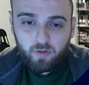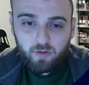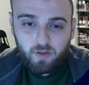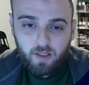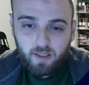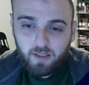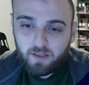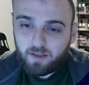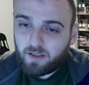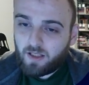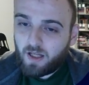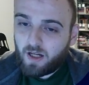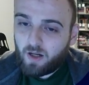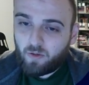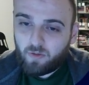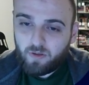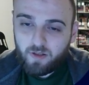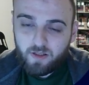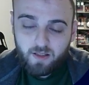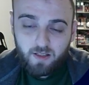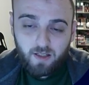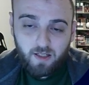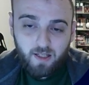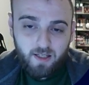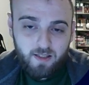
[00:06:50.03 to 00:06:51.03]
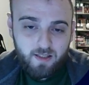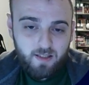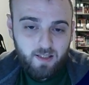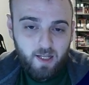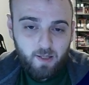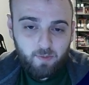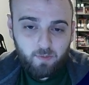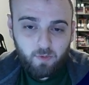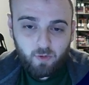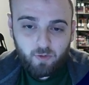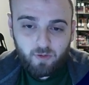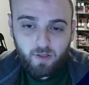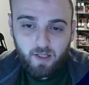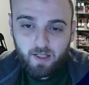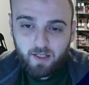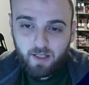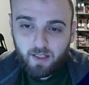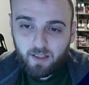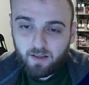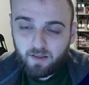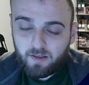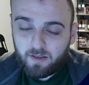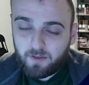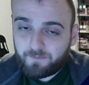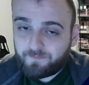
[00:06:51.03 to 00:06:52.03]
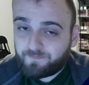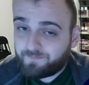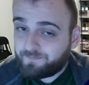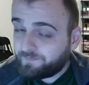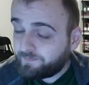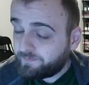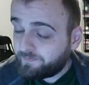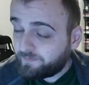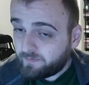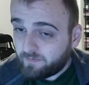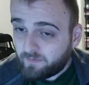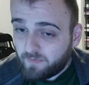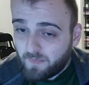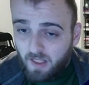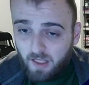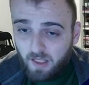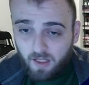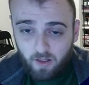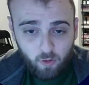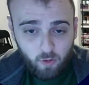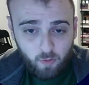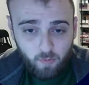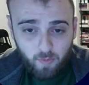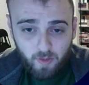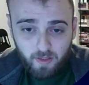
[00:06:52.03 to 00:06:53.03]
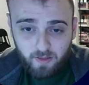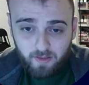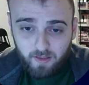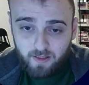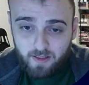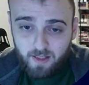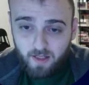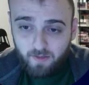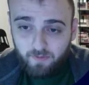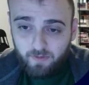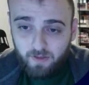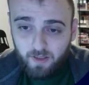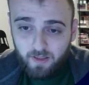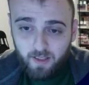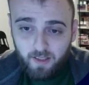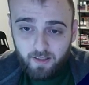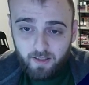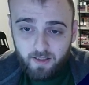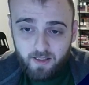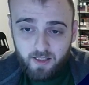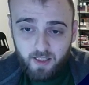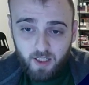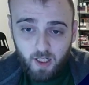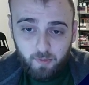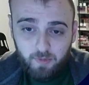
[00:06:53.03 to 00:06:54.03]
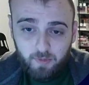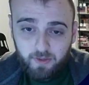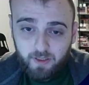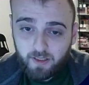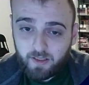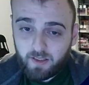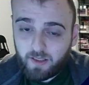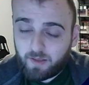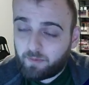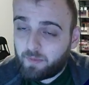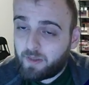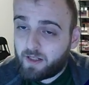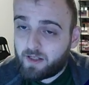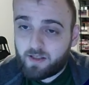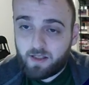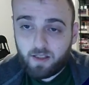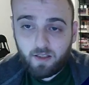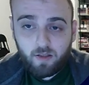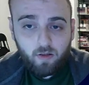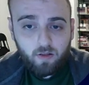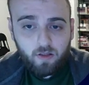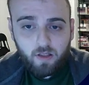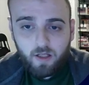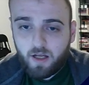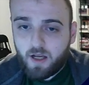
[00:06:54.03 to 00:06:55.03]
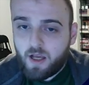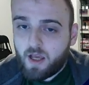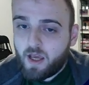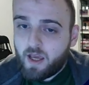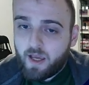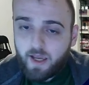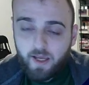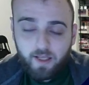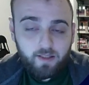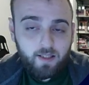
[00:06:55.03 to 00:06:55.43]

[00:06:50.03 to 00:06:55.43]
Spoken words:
and now is the last time to target Lukman, as after that is Real Madrid and Barcelona, and